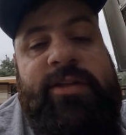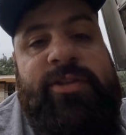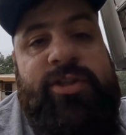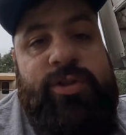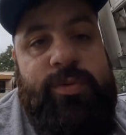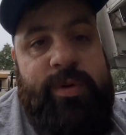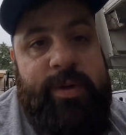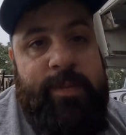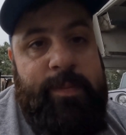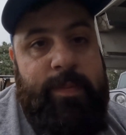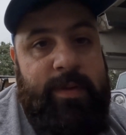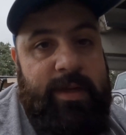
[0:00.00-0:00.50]

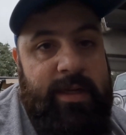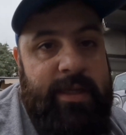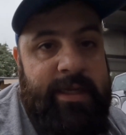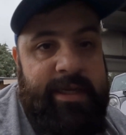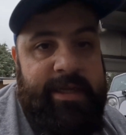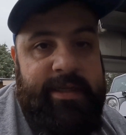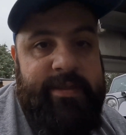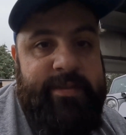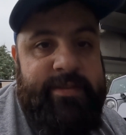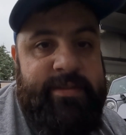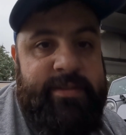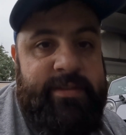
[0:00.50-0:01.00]
to
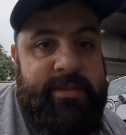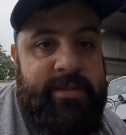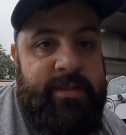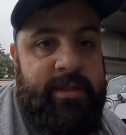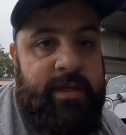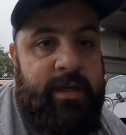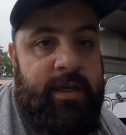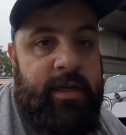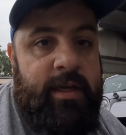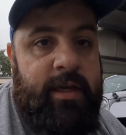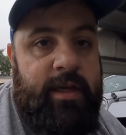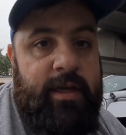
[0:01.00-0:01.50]
replace
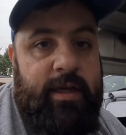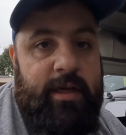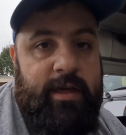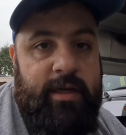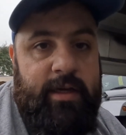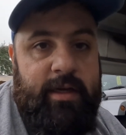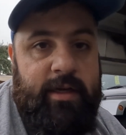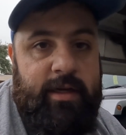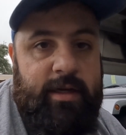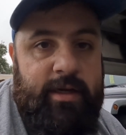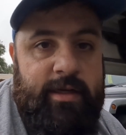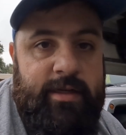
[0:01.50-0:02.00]

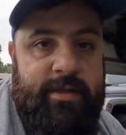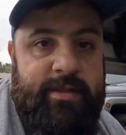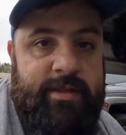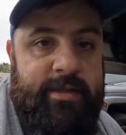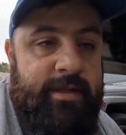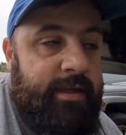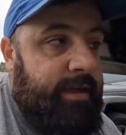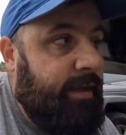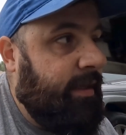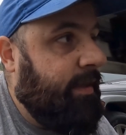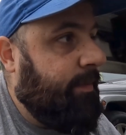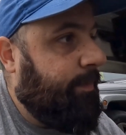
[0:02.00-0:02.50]

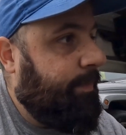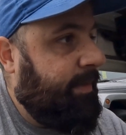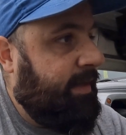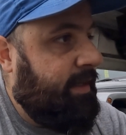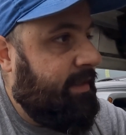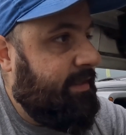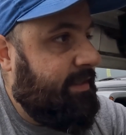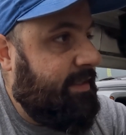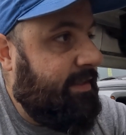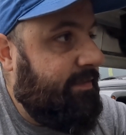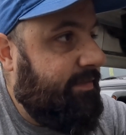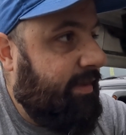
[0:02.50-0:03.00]
the
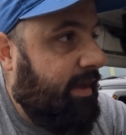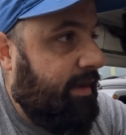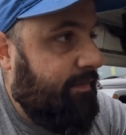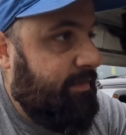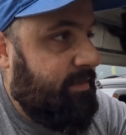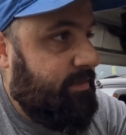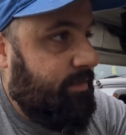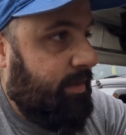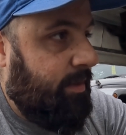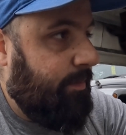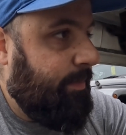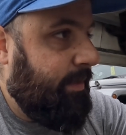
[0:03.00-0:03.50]
PNT valve
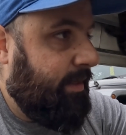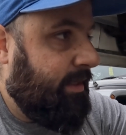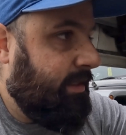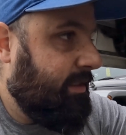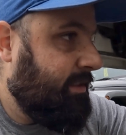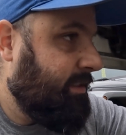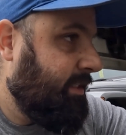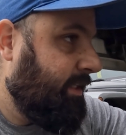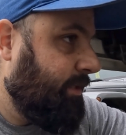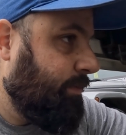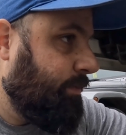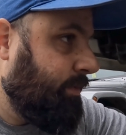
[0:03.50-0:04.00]
as well
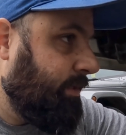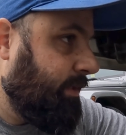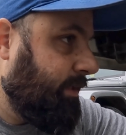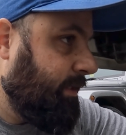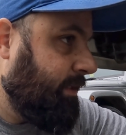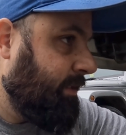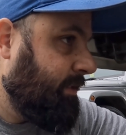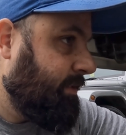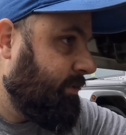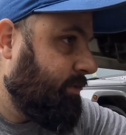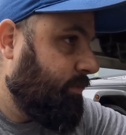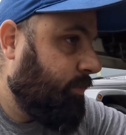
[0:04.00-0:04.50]
because it
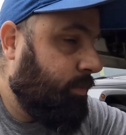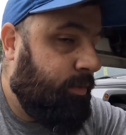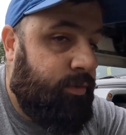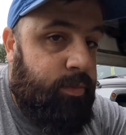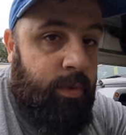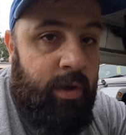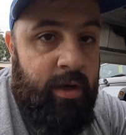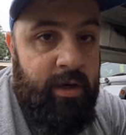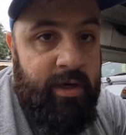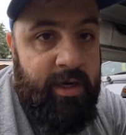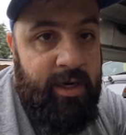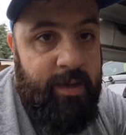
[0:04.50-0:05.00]
was
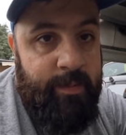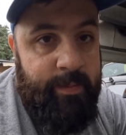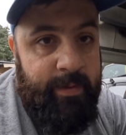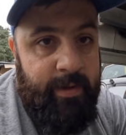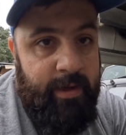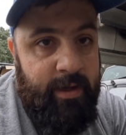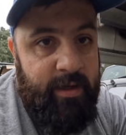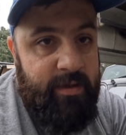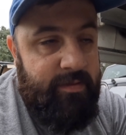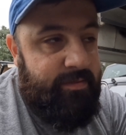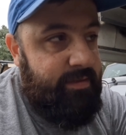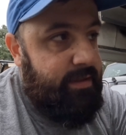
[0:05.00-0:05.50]
water coming
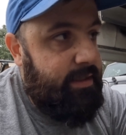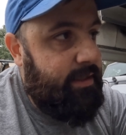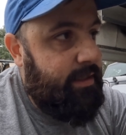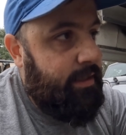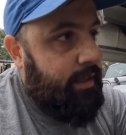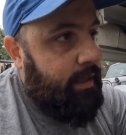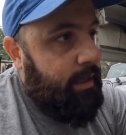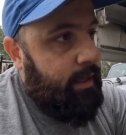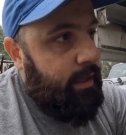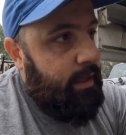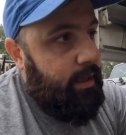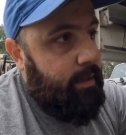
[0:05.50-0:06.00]
out of it.
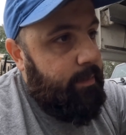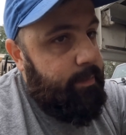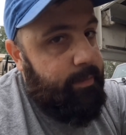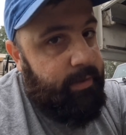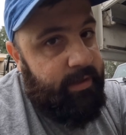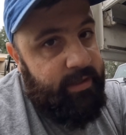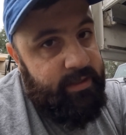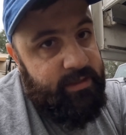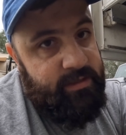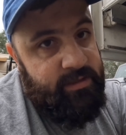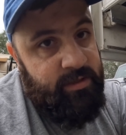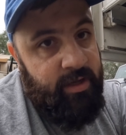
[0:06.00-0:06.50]

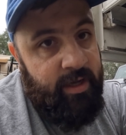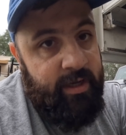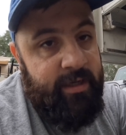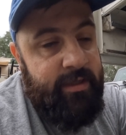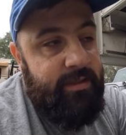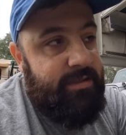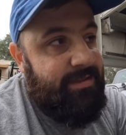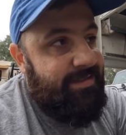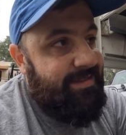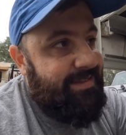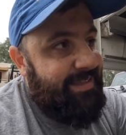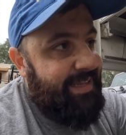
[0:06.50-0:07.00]
But
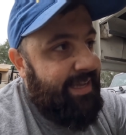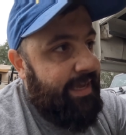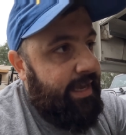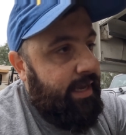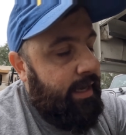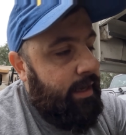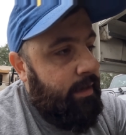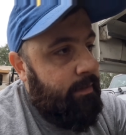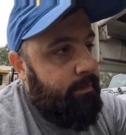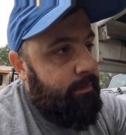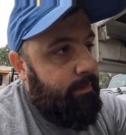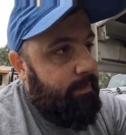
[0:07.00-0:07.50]
talking to
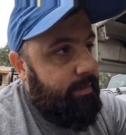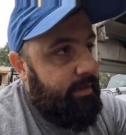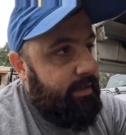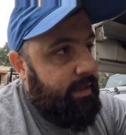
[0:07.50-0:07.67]
them,